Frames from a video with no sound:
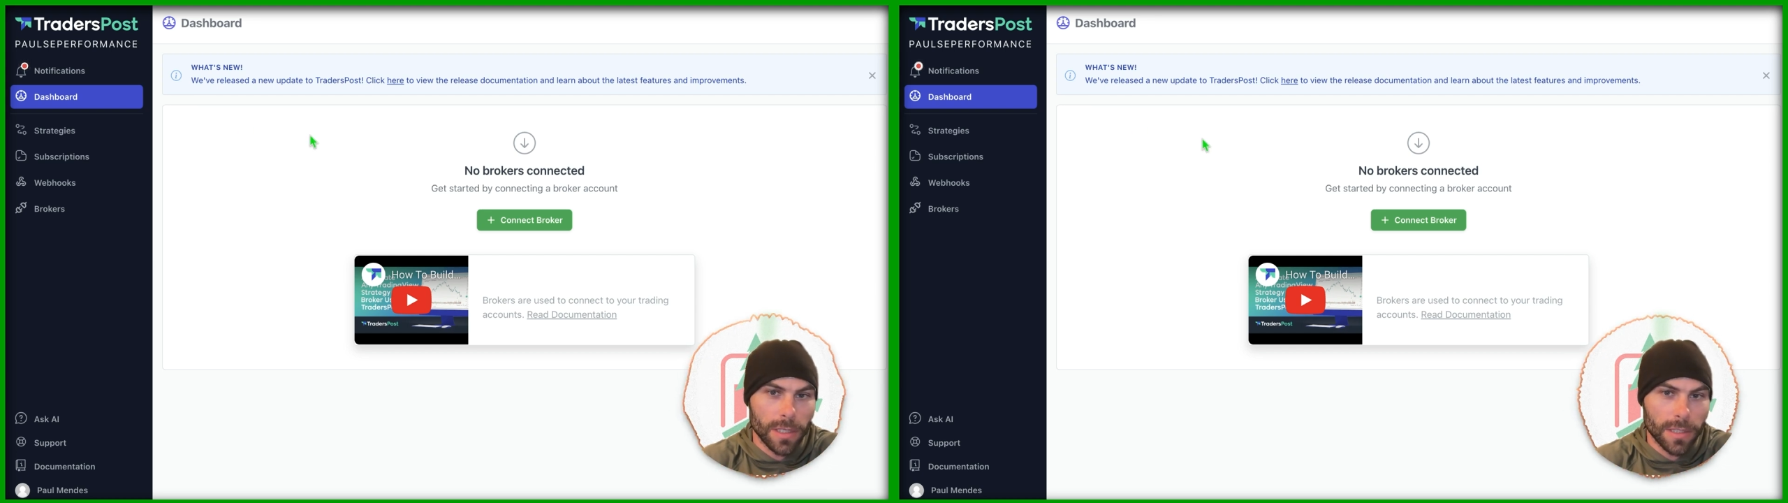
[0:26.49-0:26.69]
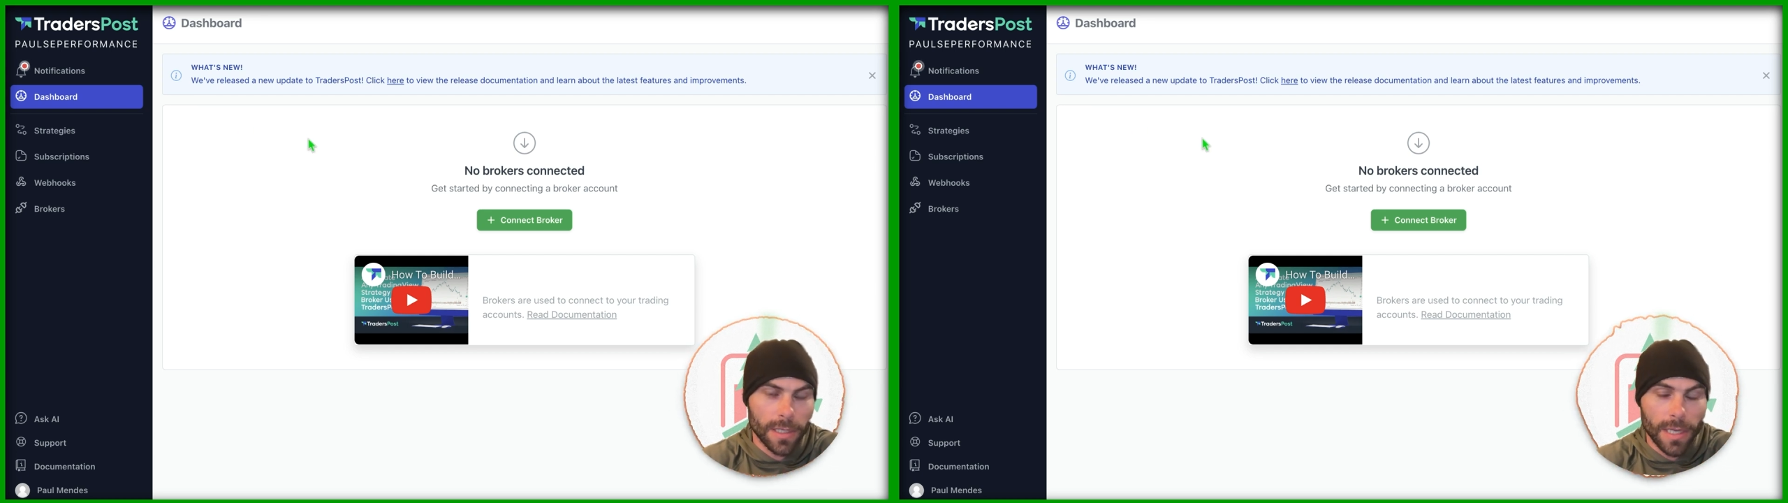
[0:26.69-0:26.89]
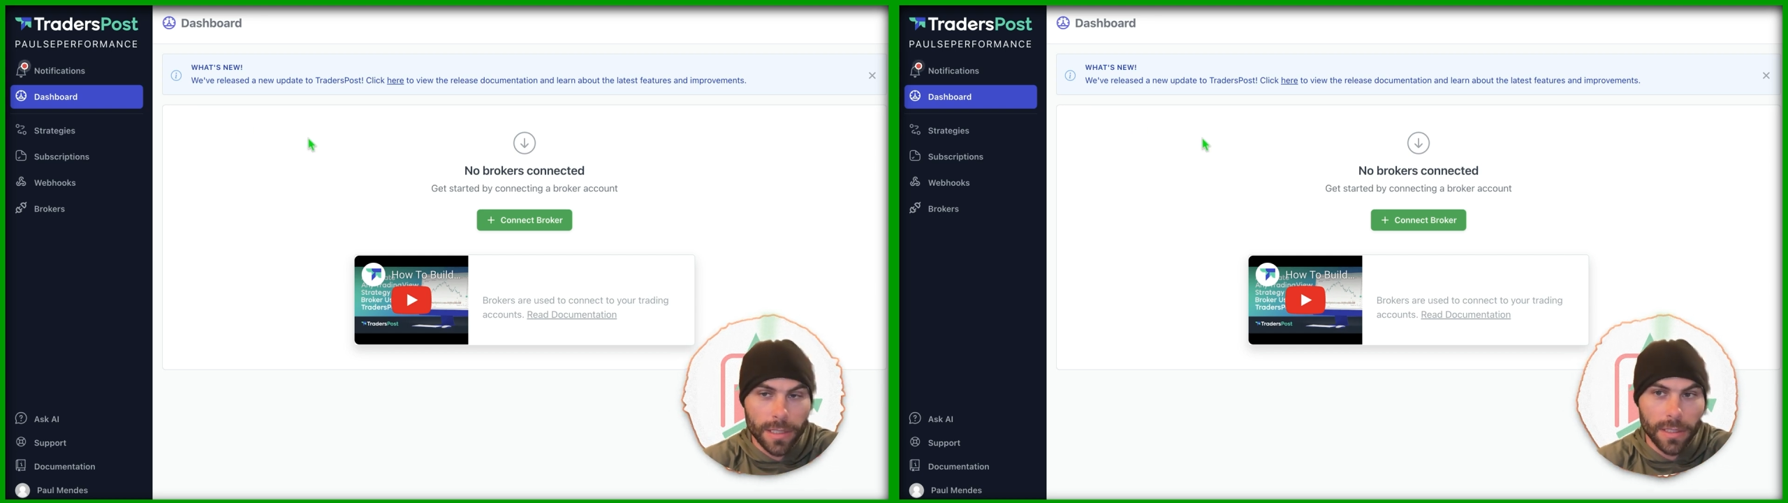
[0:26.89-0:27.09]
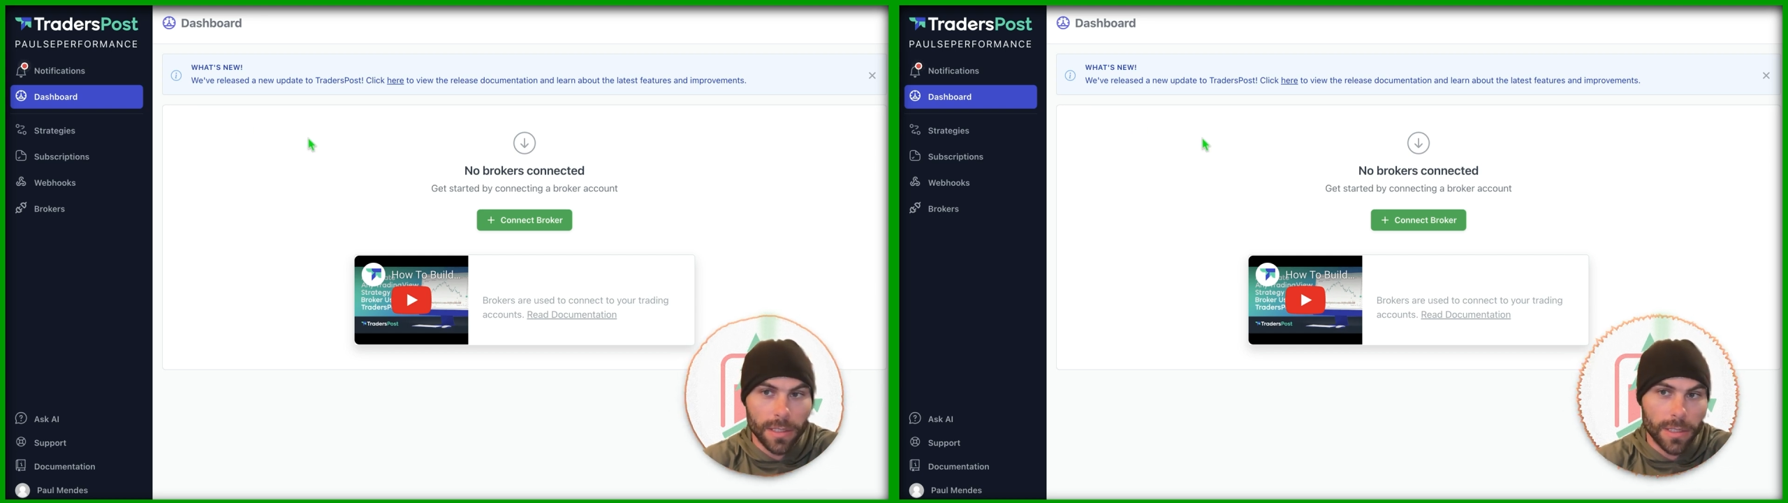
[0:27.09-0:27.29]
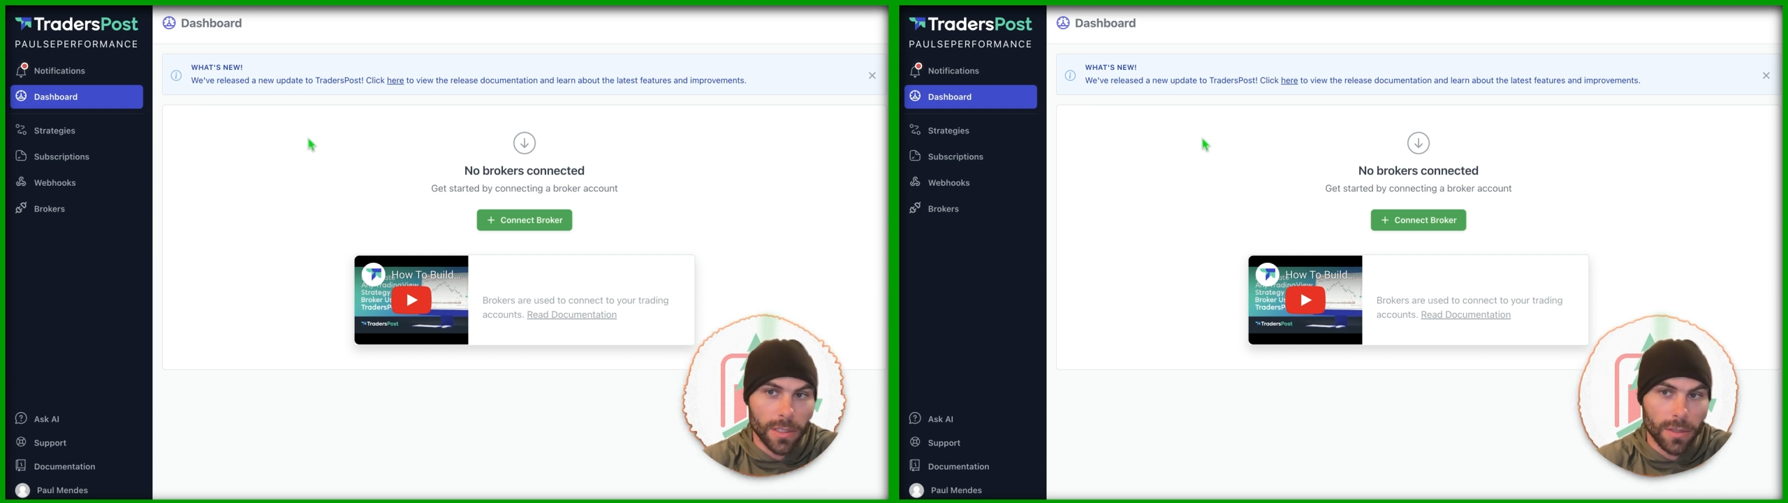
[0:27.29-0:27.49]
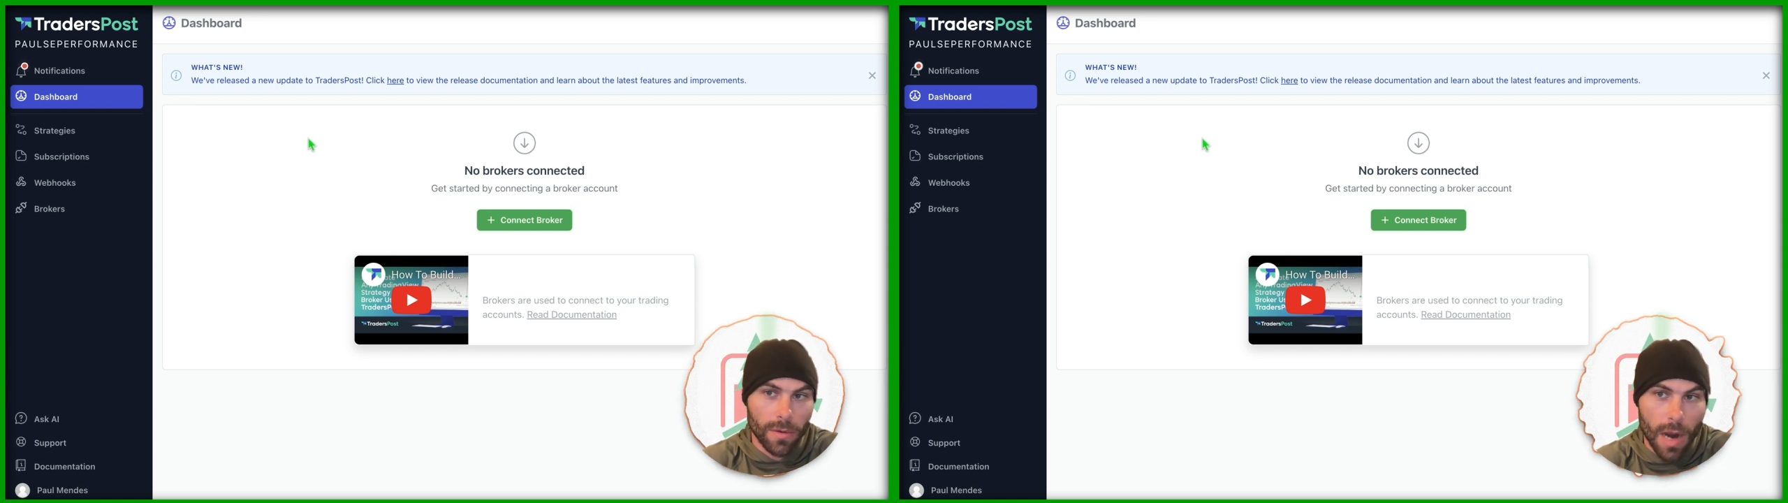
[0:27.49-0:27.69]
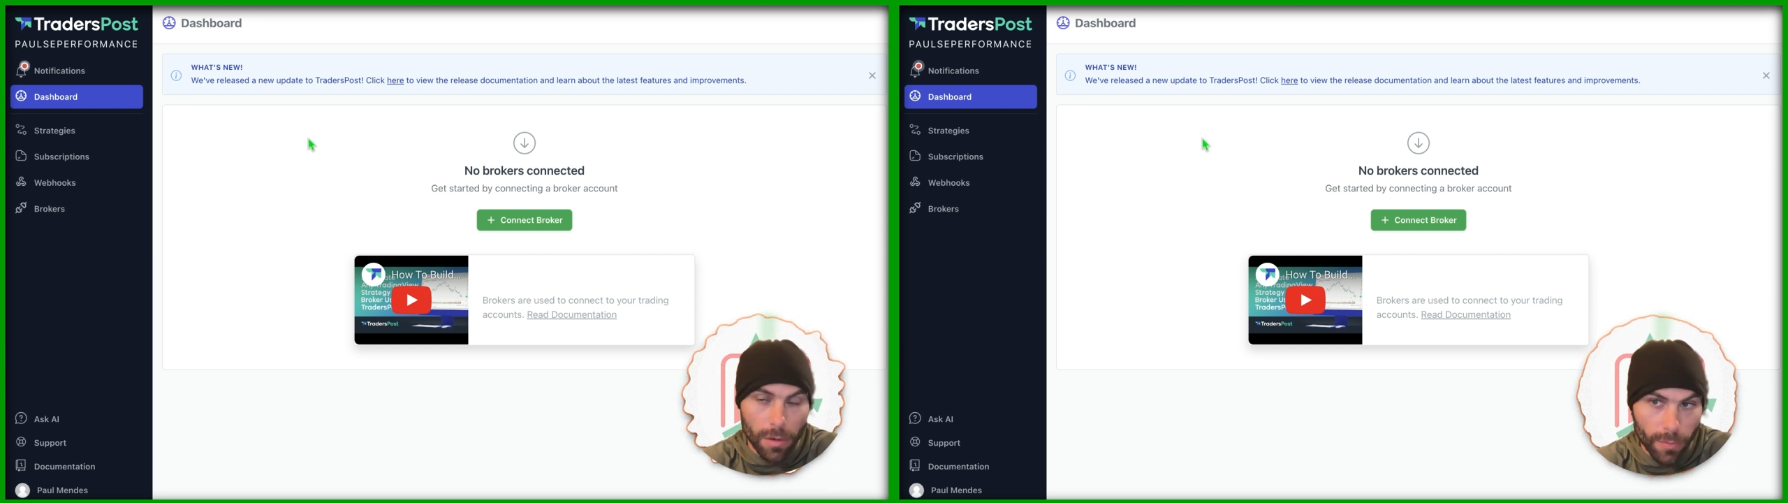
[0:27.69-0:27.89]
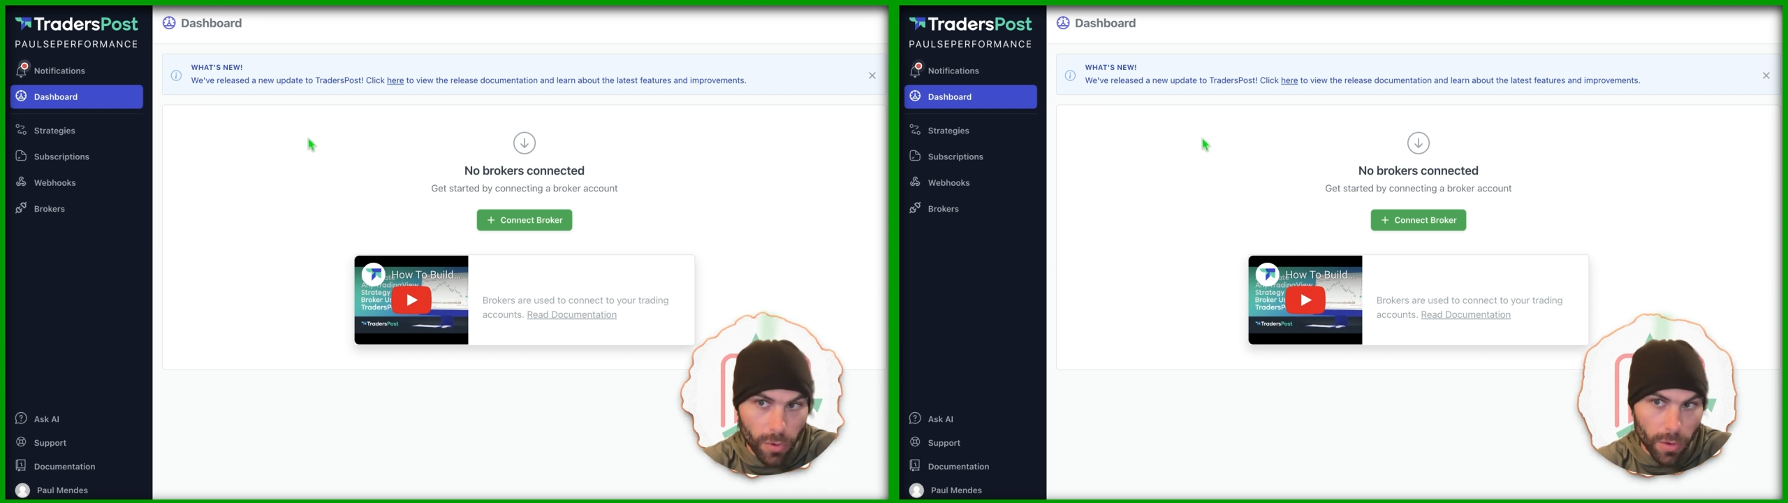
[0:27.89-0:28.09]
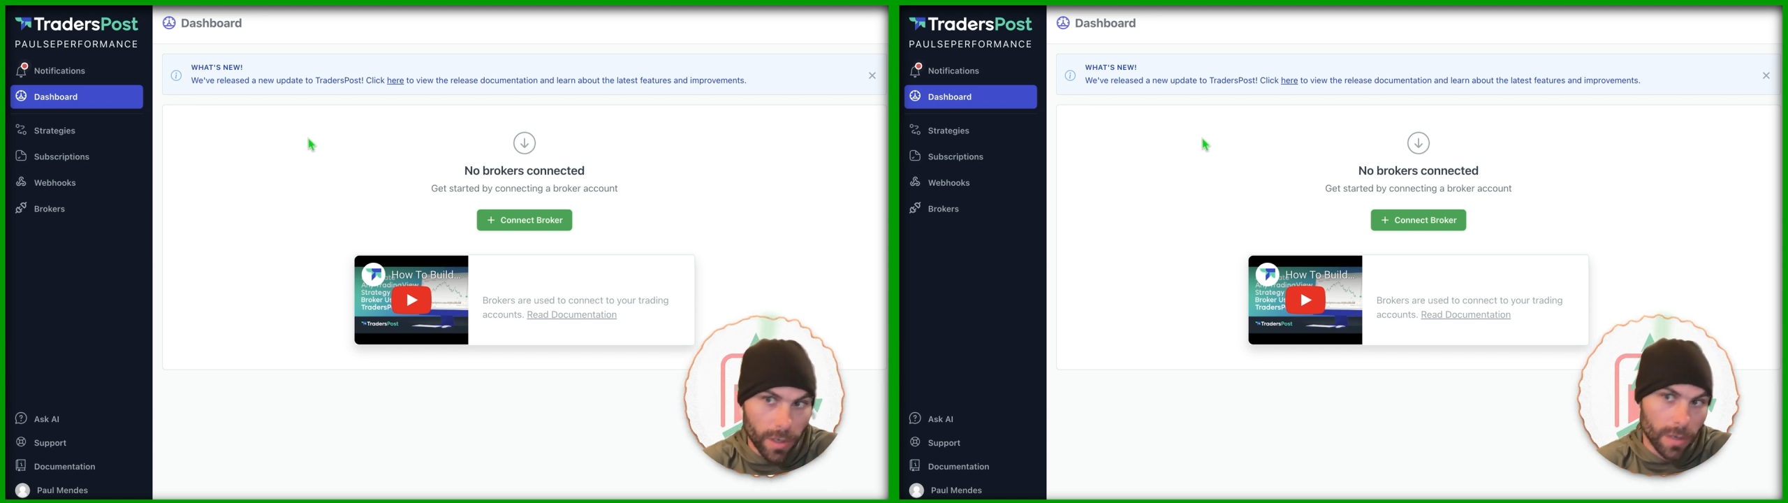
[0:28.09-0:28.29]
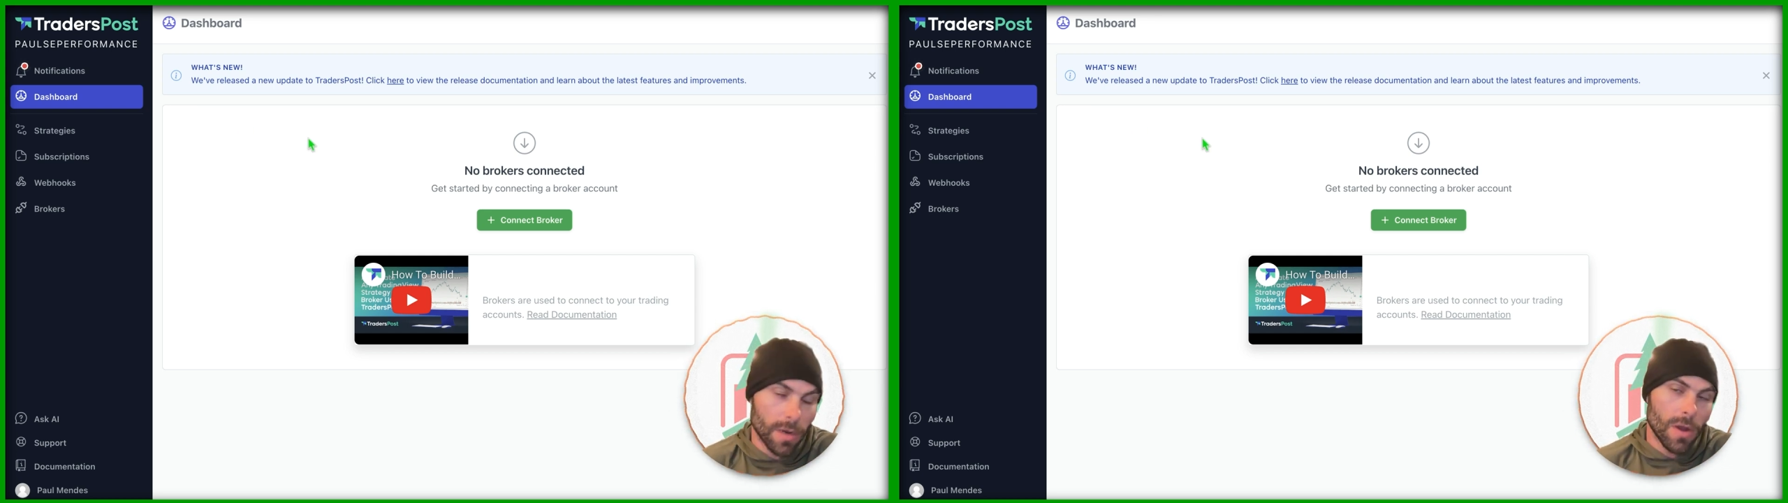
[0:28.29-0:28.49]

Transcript: is connected to our broker